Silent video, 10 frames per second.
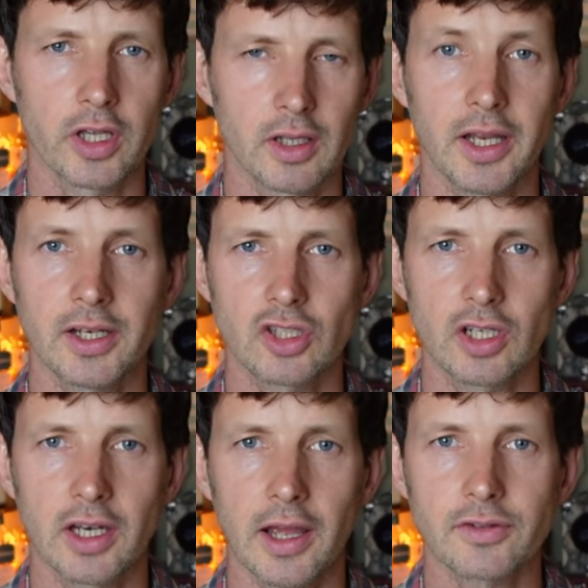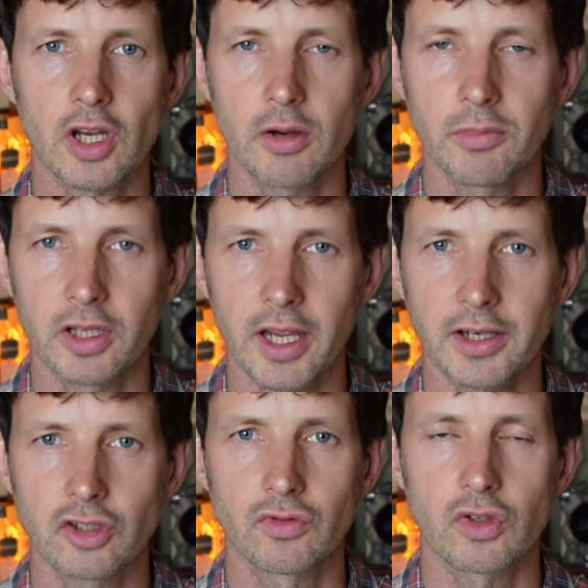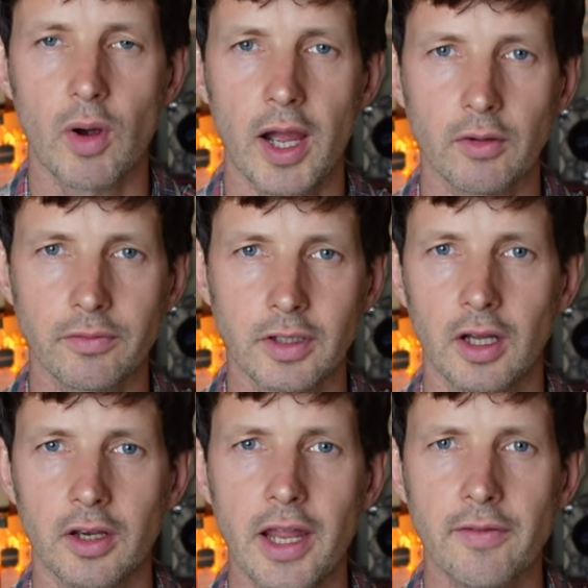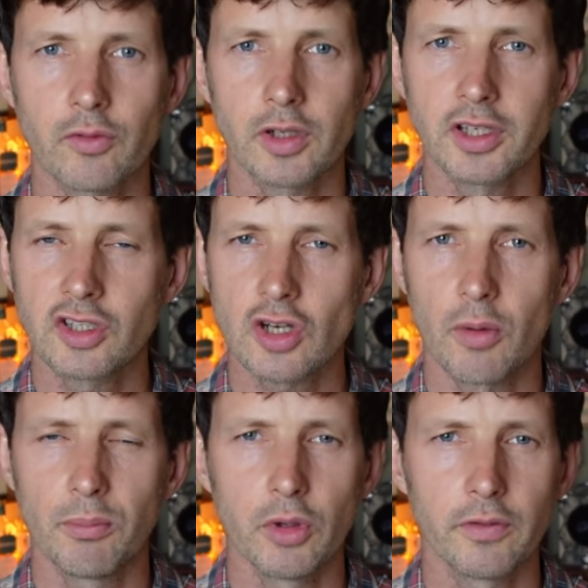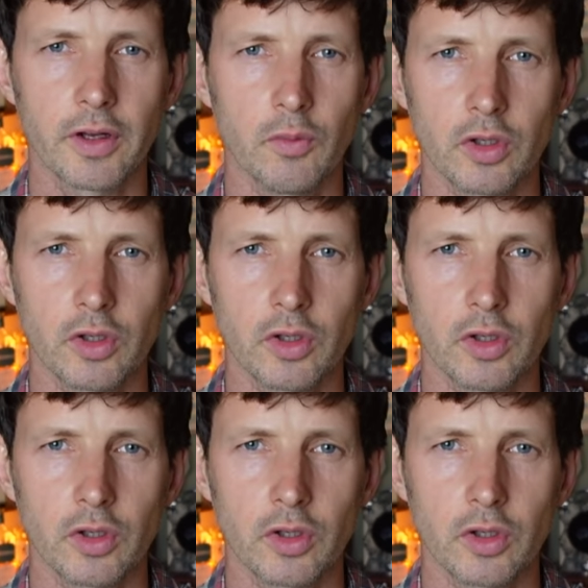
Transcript: He allegedly left home at the age of 12 and never really stopped moving.